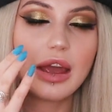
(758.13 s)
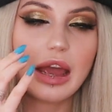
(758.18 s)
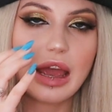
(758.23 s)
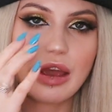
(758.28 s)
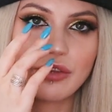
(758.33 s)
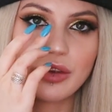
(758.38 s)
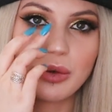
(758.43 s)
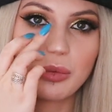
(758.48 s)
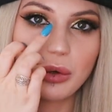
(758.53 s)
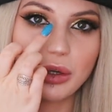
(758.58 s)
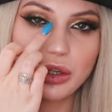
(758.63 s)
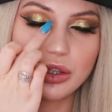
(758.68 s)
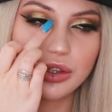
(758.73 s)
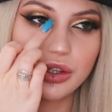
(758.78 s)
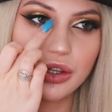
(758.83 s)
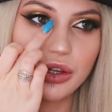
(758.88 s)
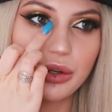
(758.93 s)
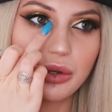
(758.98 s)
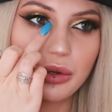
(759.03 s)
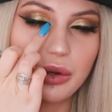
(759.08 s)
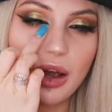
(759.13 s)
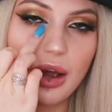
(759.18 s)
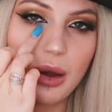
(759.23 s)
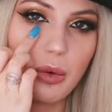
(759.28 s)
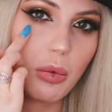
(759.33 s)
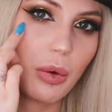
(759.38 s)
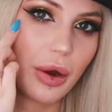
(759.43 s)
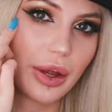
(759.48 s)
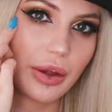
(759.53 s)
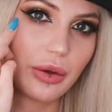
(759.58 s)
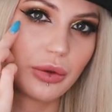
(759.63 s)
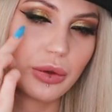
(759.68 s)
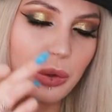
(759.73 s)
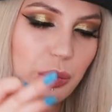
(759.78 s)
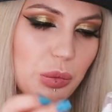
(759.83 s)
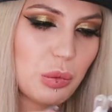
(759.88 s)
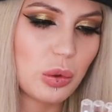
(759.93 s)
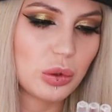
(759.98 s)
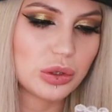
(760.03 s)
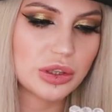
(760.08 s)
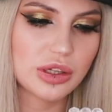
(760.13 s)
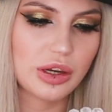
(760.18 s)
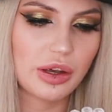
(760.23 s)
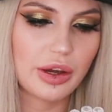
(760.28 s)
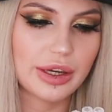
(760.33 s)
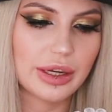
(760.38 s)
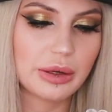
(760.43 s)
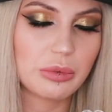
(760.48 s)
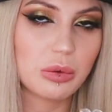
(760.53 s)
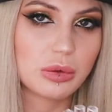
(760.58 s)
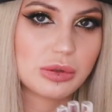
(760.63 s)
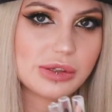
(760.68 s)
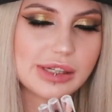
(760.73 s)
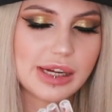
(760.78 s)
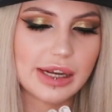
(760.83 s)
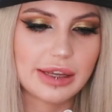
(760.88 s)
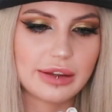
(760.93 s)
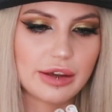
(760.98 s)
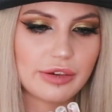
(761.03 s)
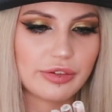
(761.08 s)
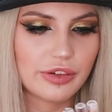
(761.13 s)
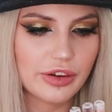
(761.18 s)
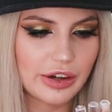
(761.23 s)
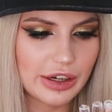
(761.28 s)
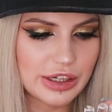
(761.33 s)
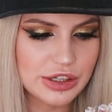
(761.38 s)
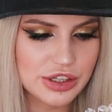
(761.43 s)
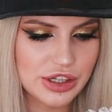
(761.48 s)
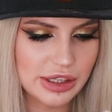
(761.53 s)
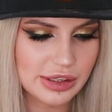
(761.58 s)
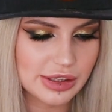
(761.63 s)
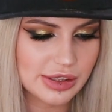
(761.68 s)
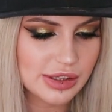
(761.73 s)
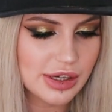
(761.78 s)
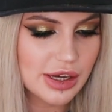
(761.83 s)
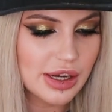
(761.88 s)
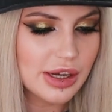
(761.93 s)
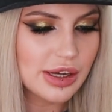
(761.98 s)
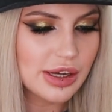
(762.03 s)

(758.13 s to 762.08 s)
If you want to do white on your waterline, it will stay there for ages.